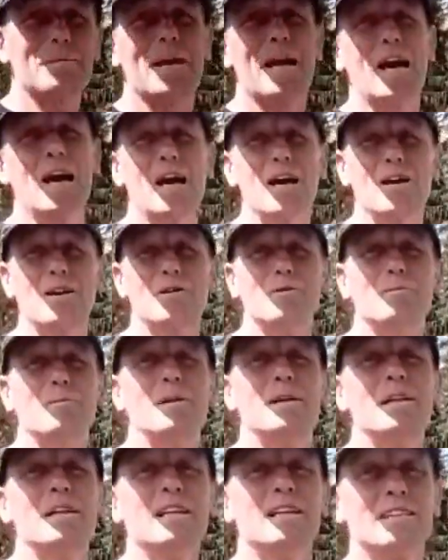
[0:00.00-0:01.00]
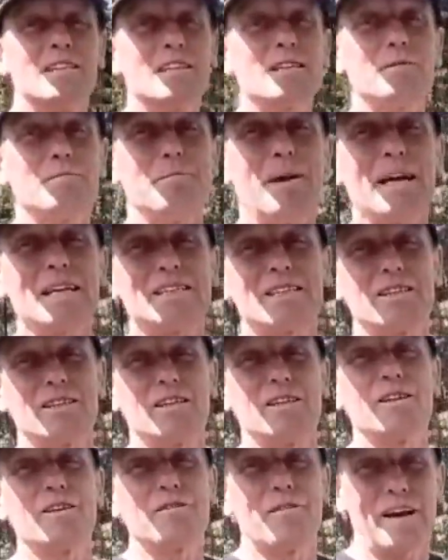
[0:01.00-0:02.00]
me home. It doesn't matter
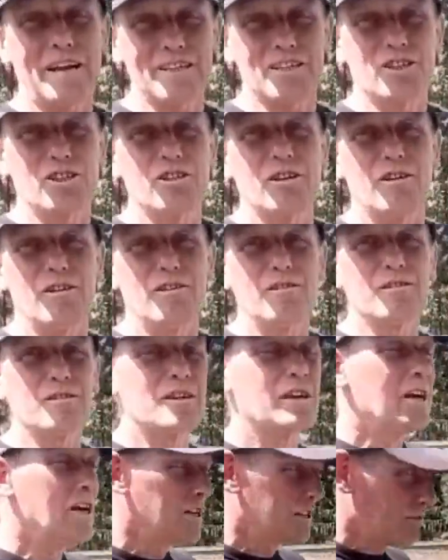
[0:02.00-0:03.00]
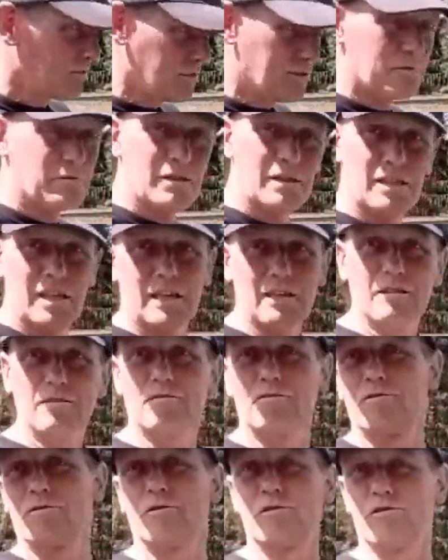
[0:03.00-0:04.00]
that you've had a shock, you still
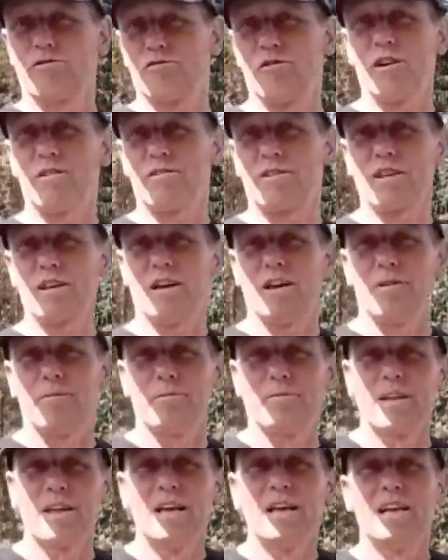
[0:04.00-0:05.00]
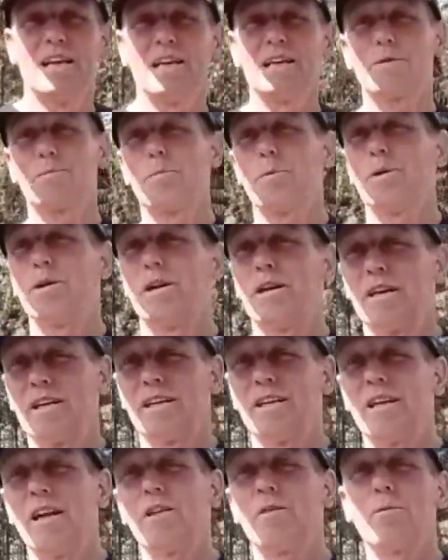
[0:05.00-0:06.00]
continue to drive the car. Let's put
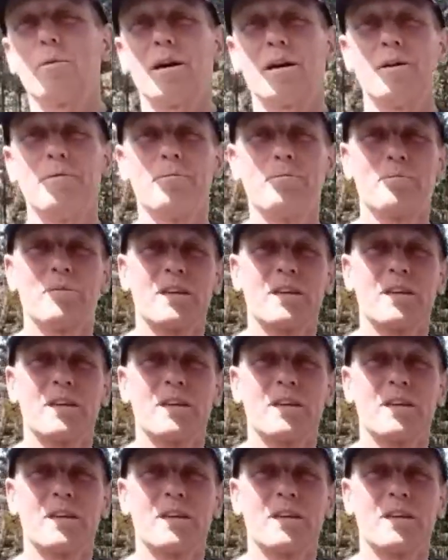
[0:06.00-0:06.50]
it another way.